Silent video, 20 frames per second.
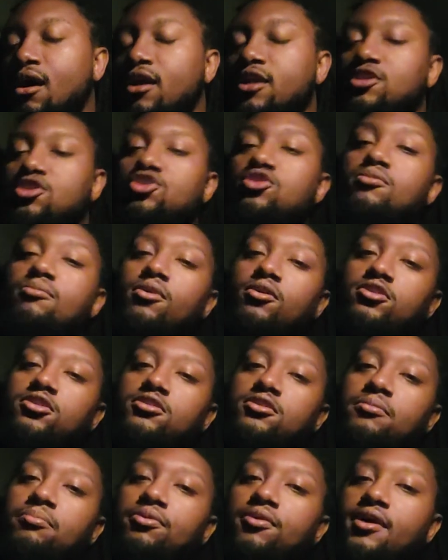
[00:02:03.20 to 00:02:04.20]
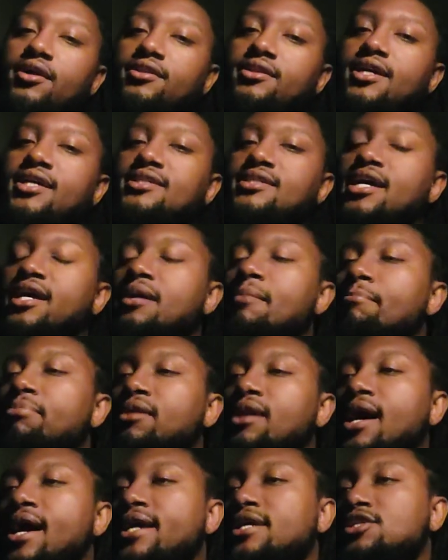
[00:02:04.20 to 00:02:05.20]
are the two most important things that can
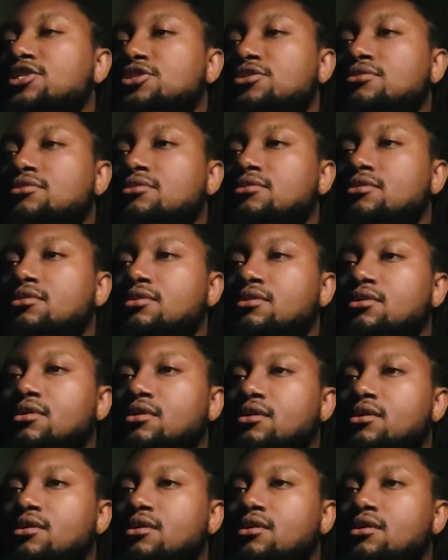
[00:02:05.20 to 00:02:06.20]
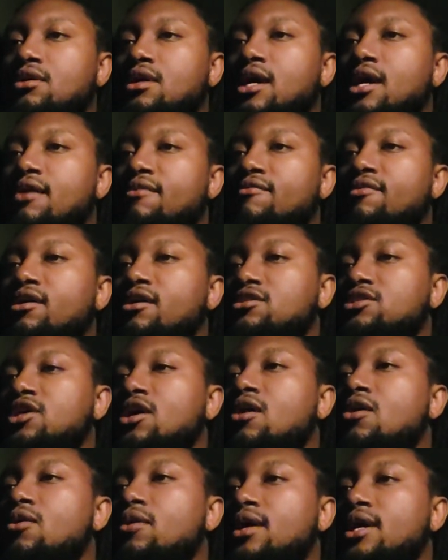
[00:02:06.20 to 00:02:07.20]
blind you. And real
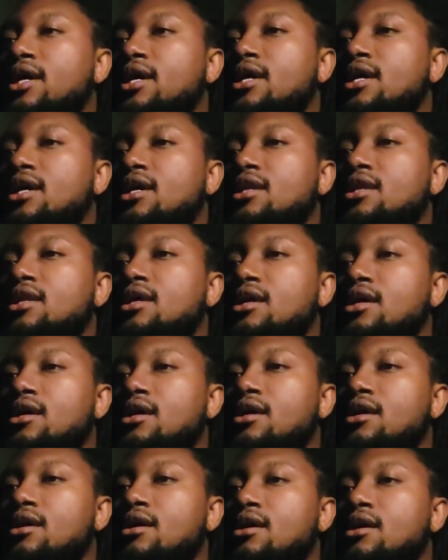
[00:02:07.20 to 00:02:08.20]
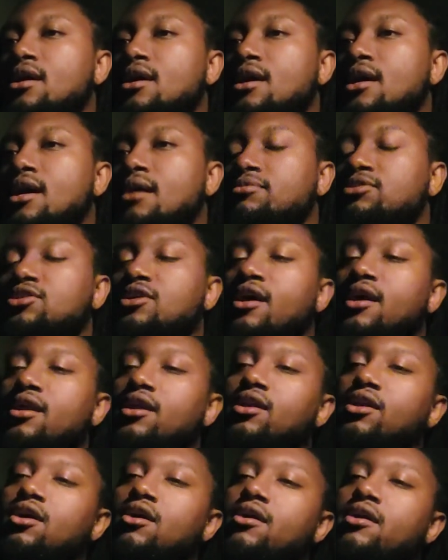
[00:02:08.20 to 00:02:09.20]
talk, and I'm starting
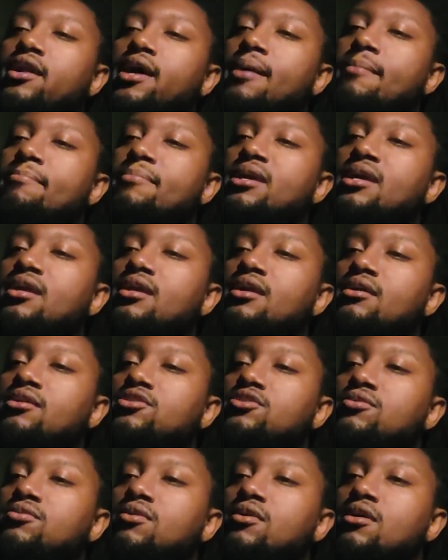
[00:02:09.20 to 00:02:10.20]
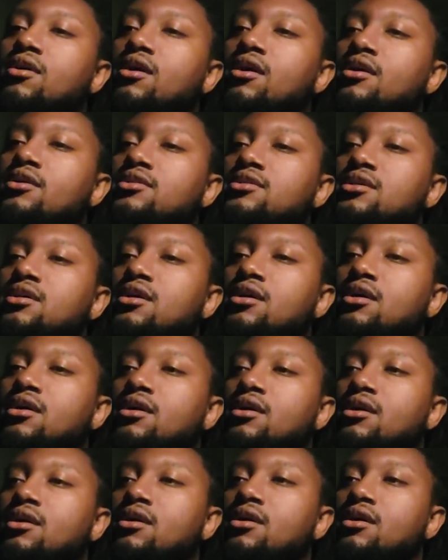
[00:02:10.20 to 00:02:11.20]
to learn that meaning towards
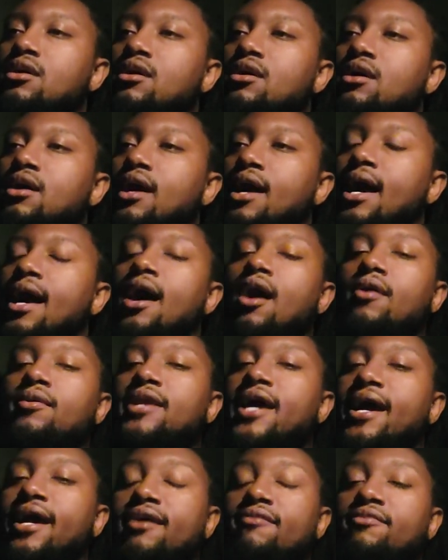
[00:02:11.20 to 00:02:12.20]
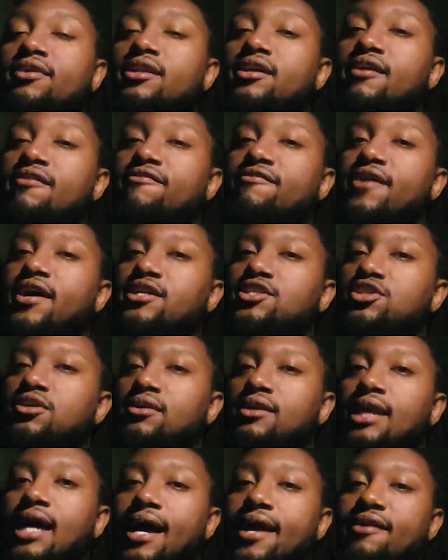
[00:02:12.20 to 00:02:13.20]
how that can really affect
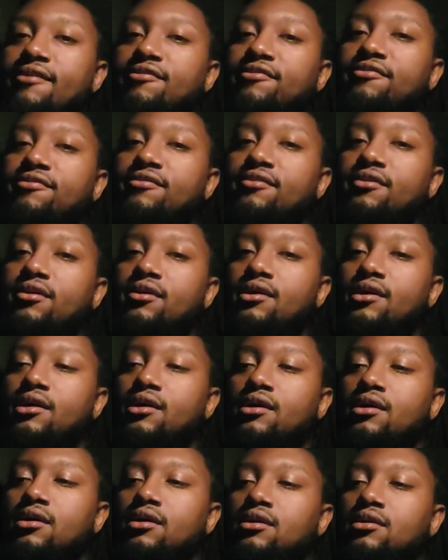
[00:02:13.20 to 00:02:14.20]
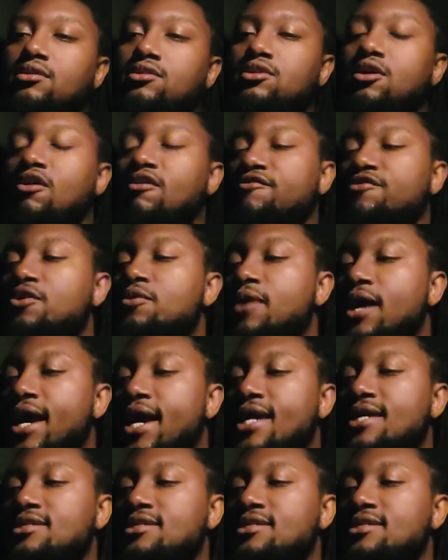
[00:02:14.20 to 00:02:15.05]
your life. So if you